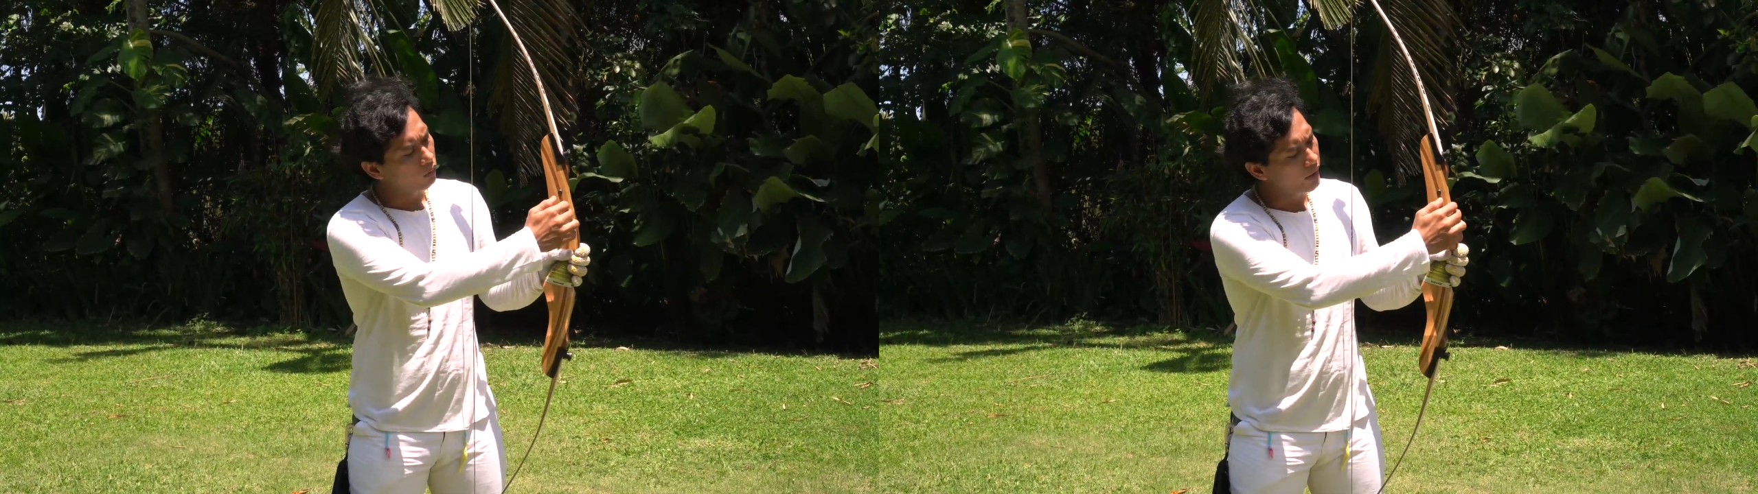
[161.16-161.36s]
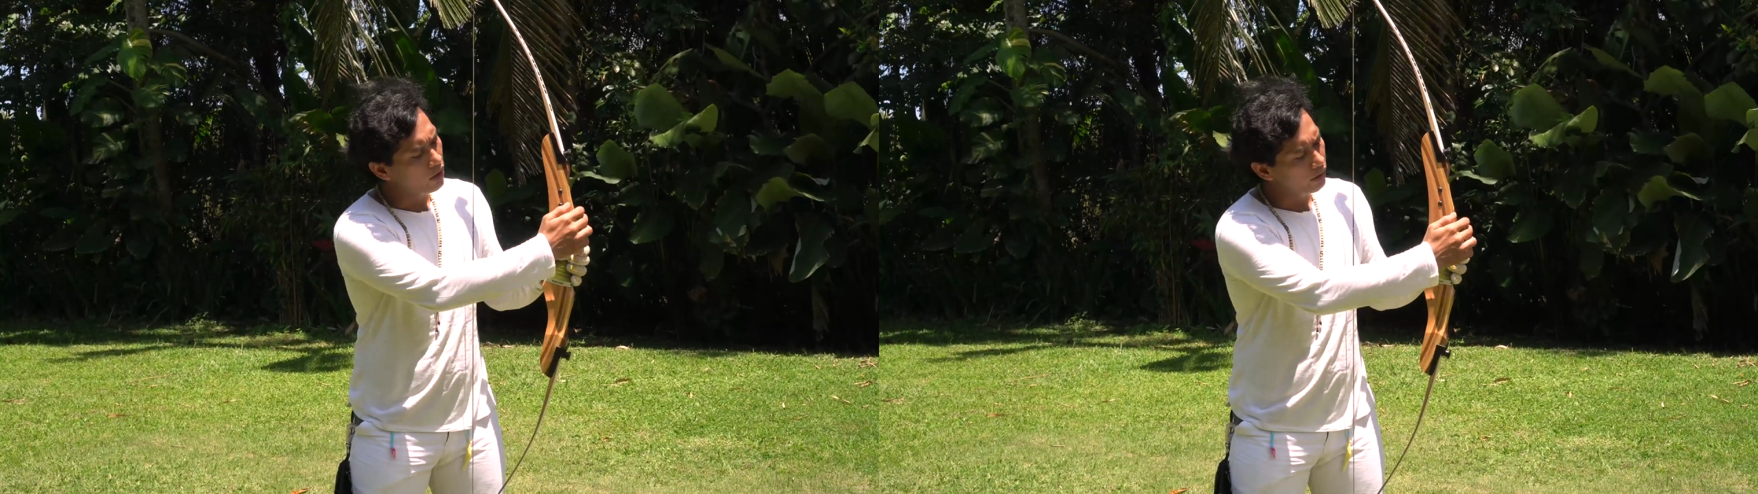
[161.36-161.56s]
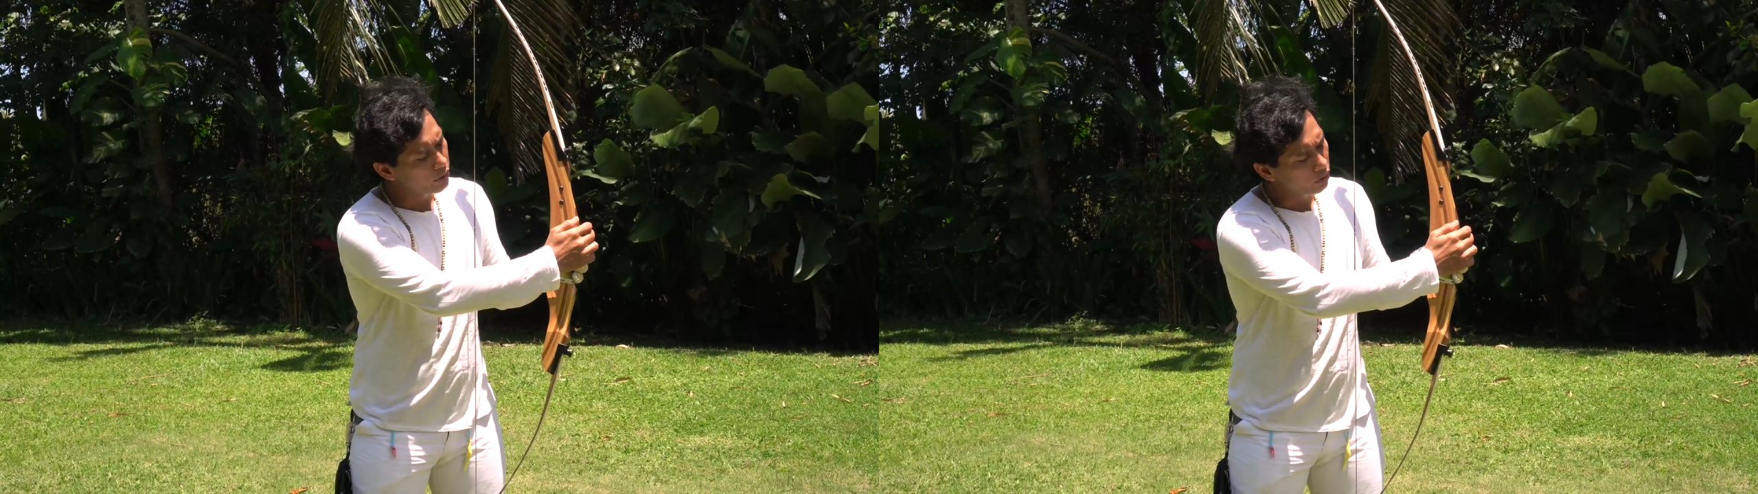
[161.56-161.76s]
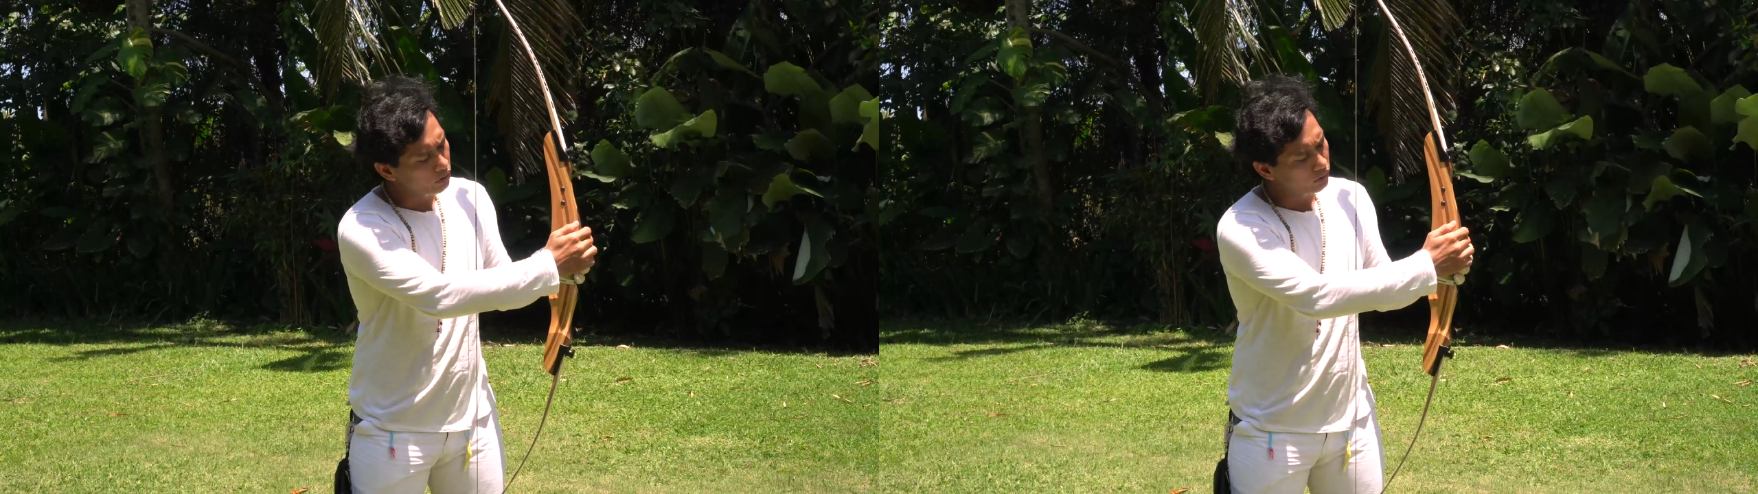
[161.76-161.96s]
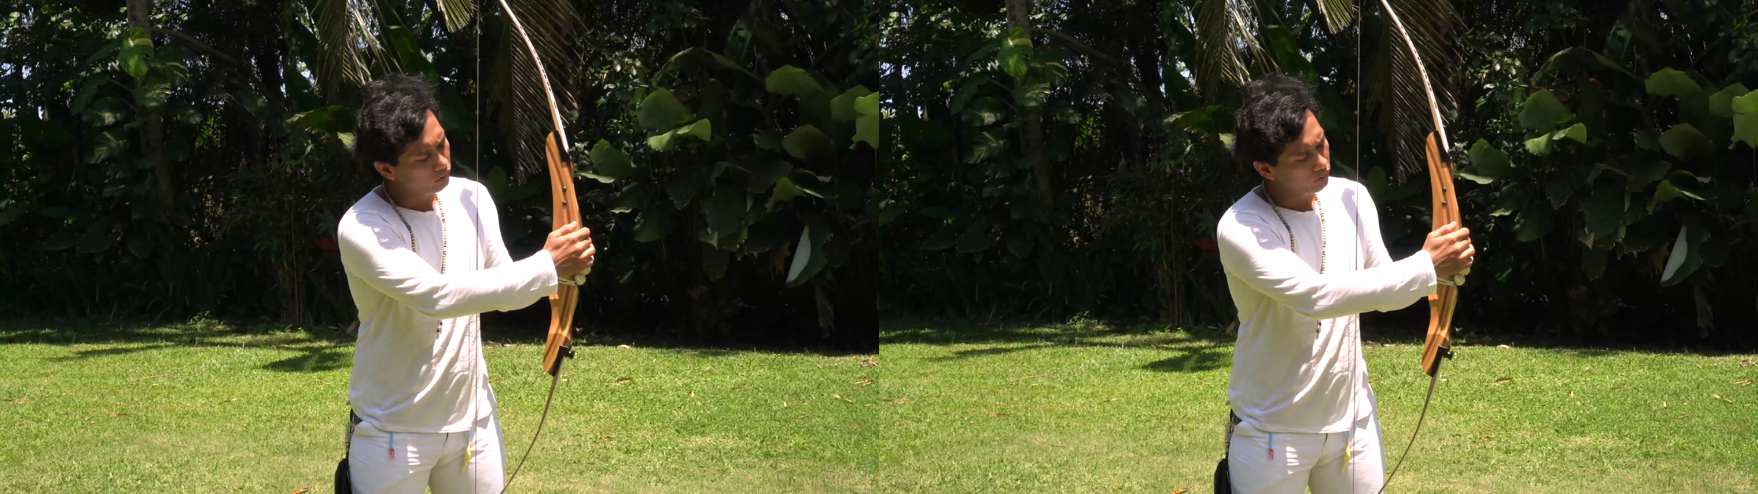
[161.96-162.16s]
we don't
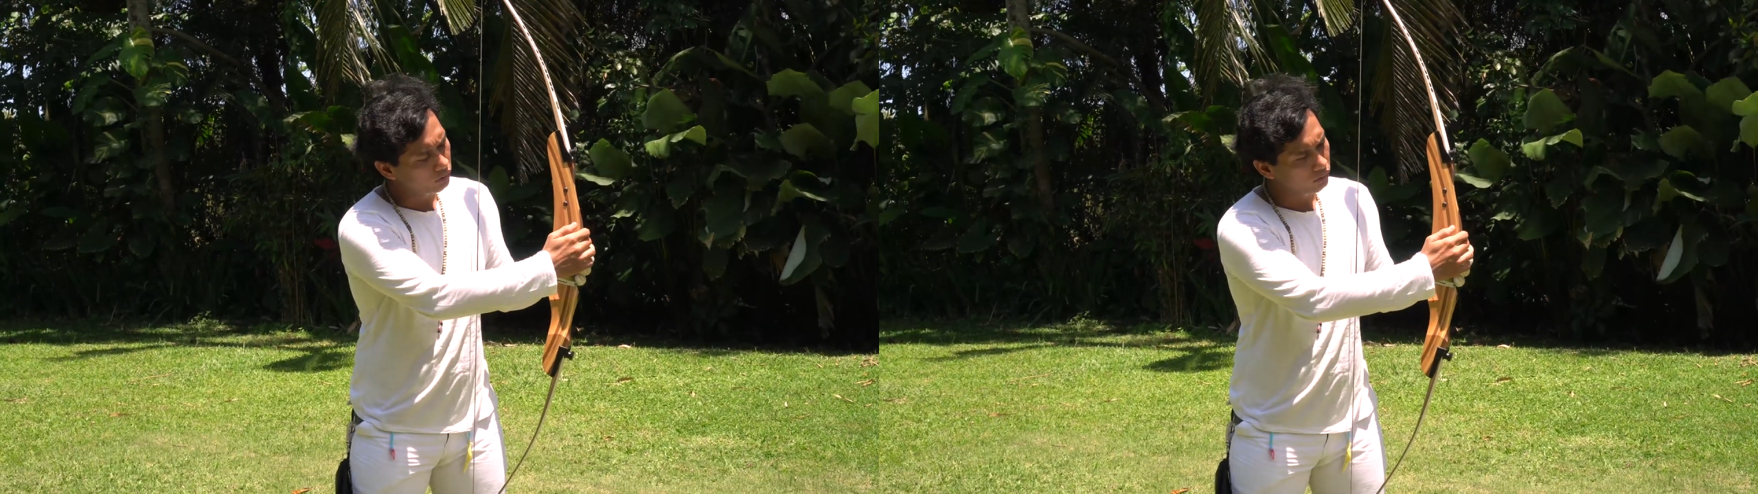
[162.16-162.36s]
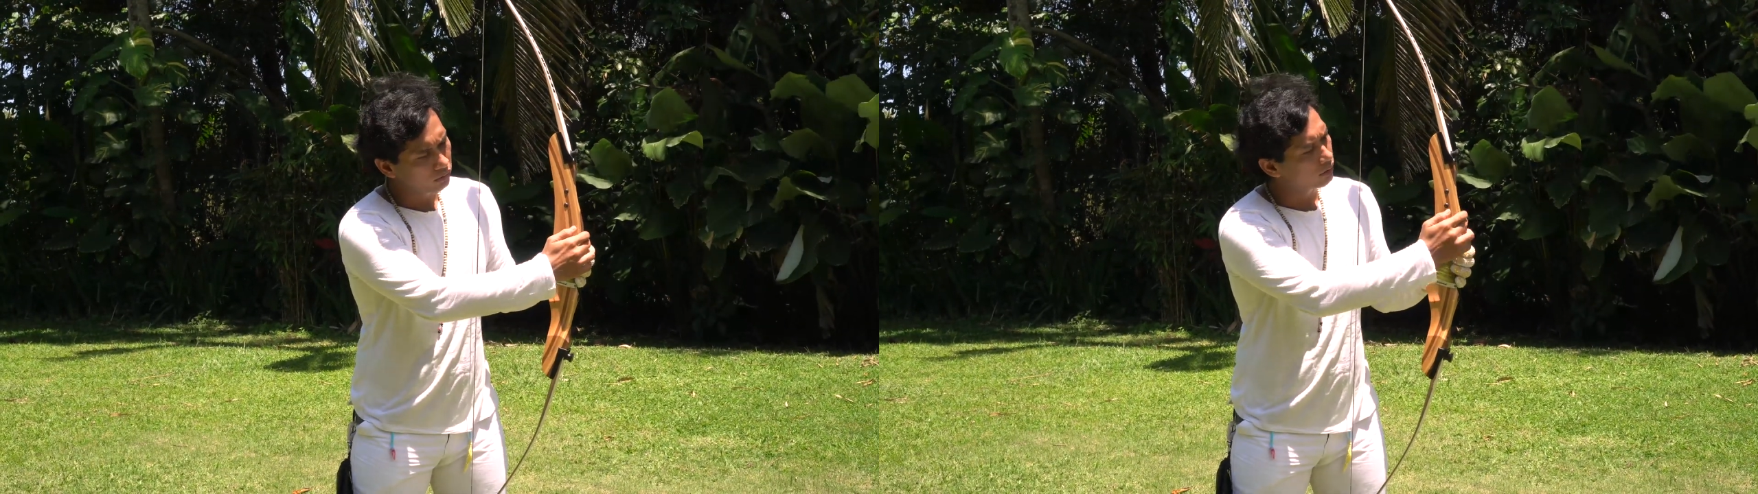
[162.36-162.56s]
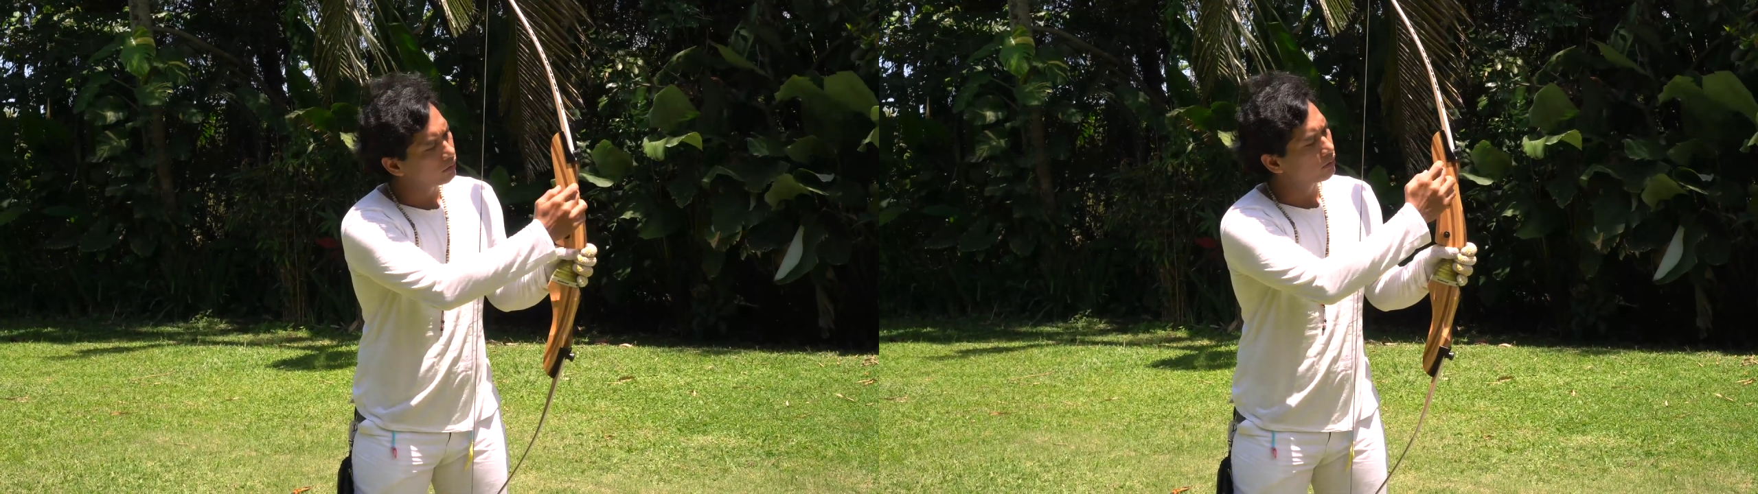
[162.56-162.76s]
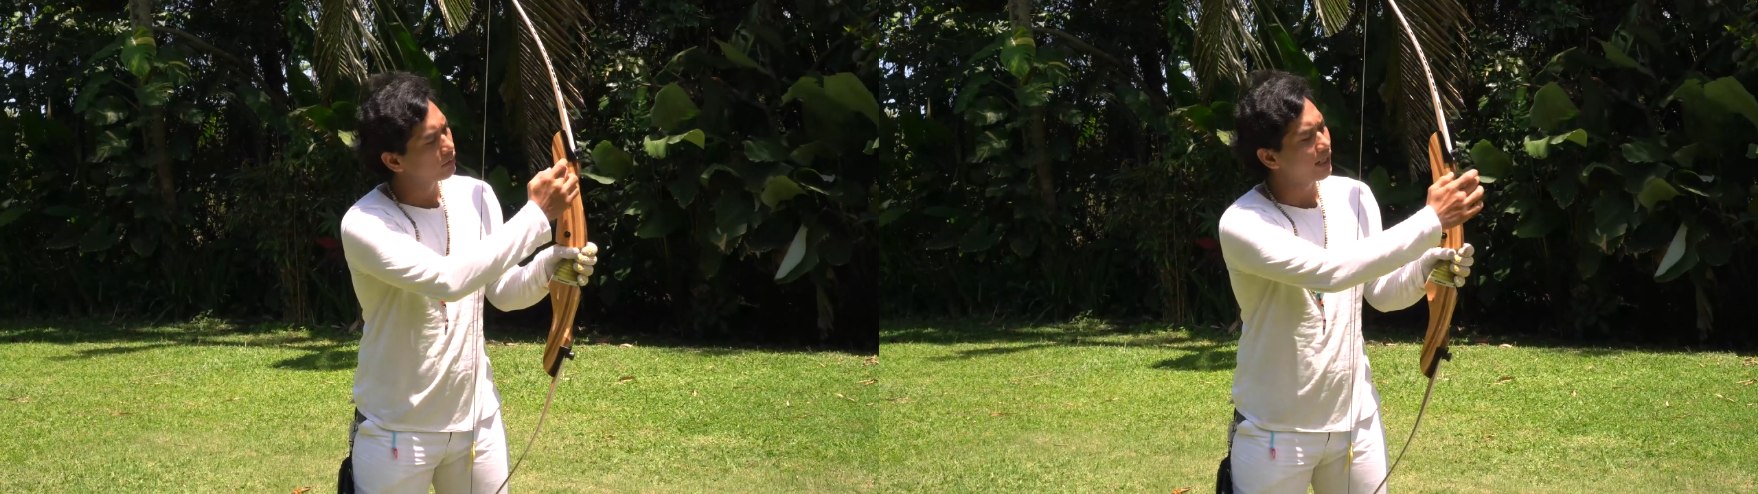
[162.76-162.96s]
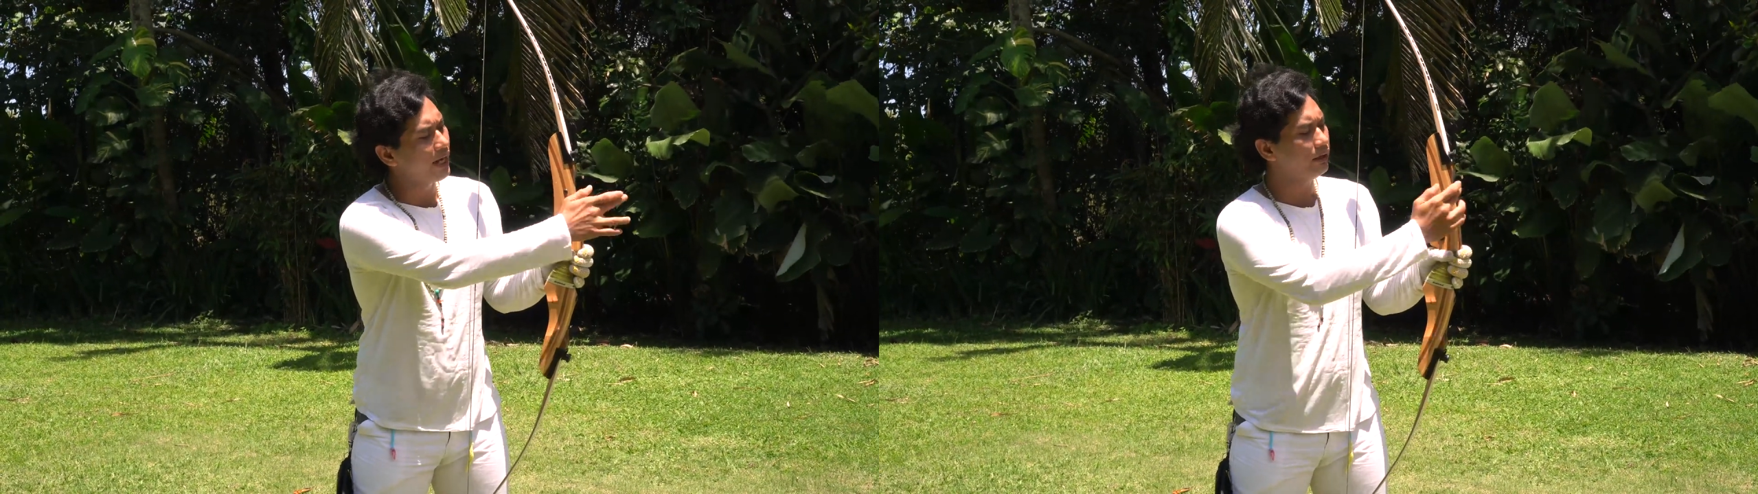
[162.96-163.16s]
use
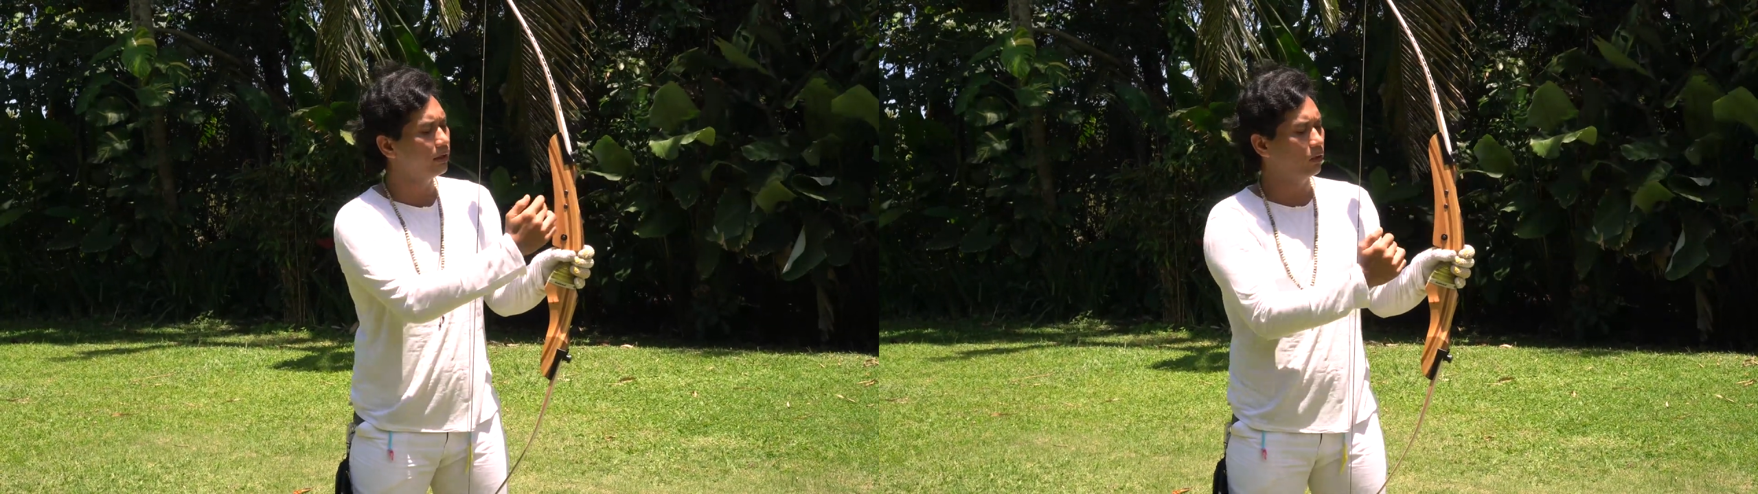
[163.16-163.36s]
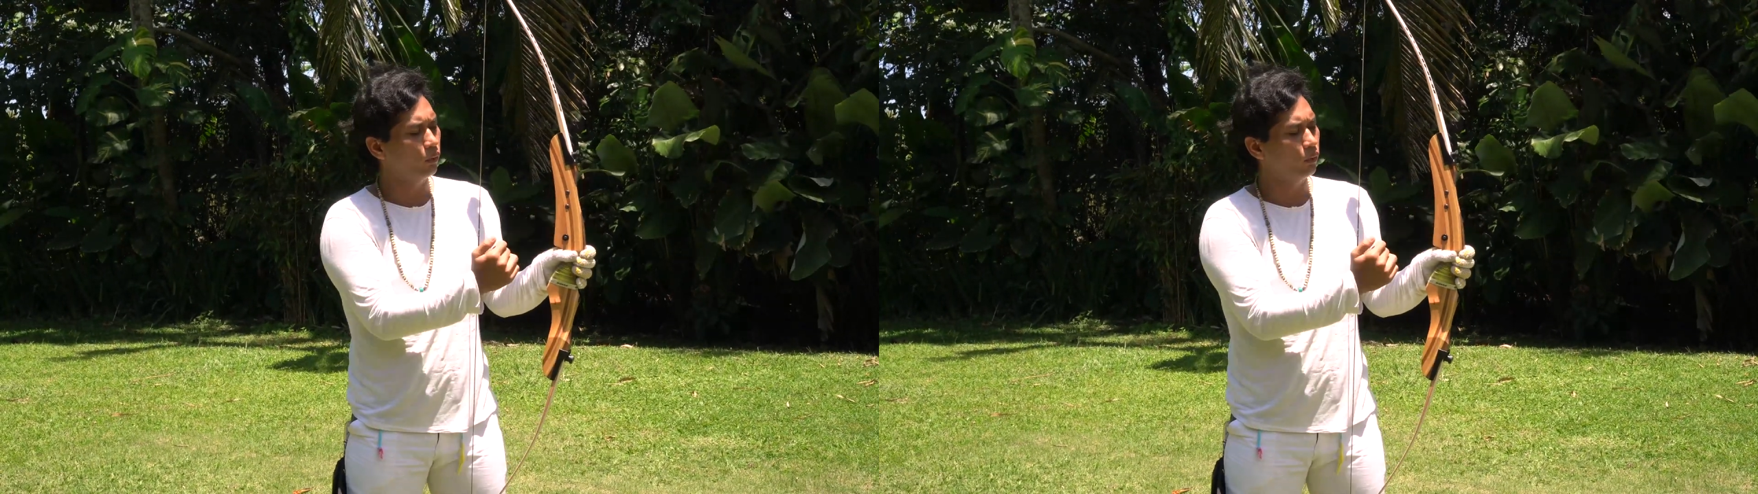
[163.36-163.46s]
sight,